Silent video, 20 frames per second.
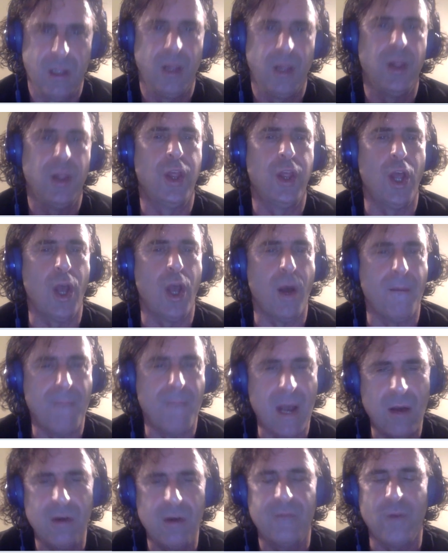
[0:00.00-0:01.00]
The
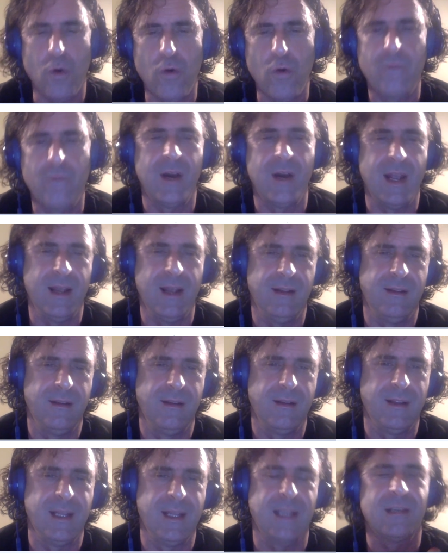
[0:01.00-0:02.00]
amount of overhead
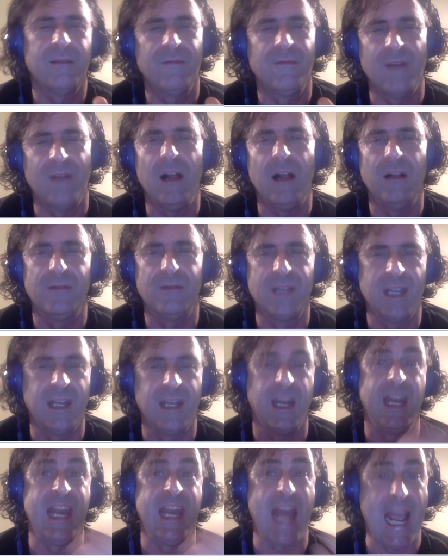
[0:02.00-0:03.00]
that's involved in
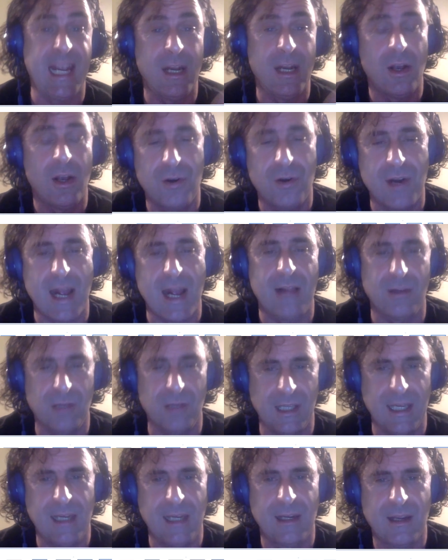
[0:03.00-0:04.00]
a $900
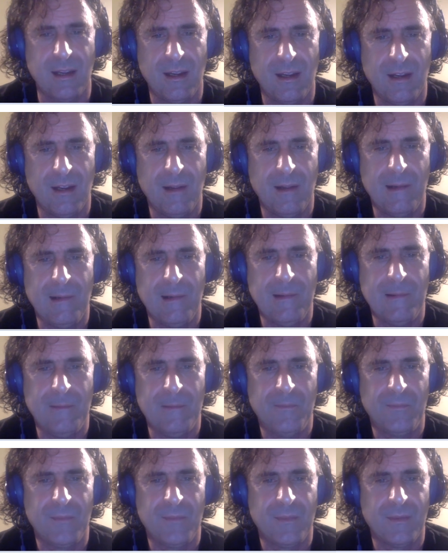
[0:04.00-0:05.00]
leak
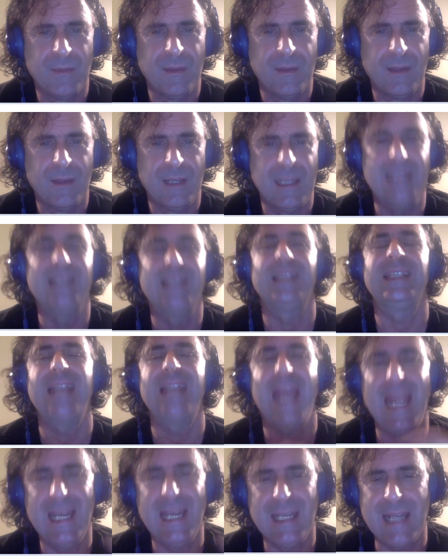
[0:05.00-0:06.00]
is
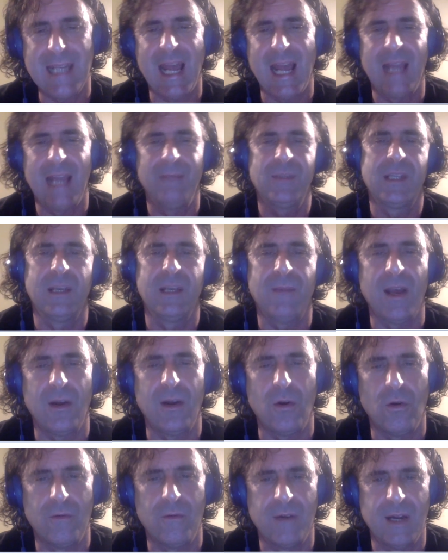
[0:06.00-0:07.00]
10 times the amount of
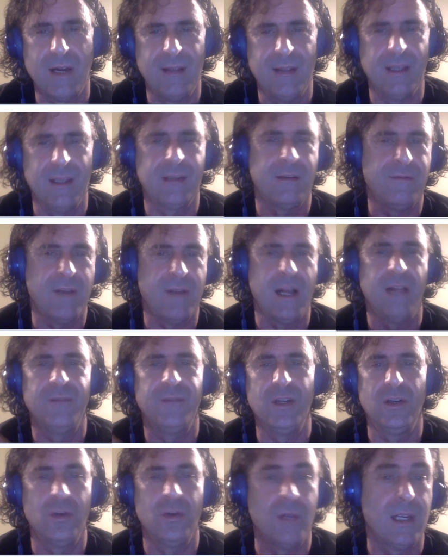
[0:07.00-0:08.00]
overhead that's involved
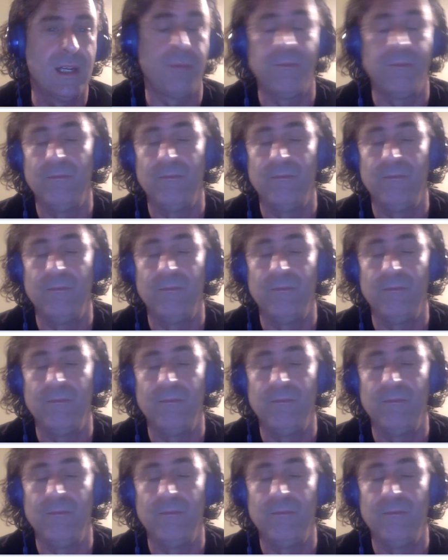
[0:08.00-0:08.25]
in doing a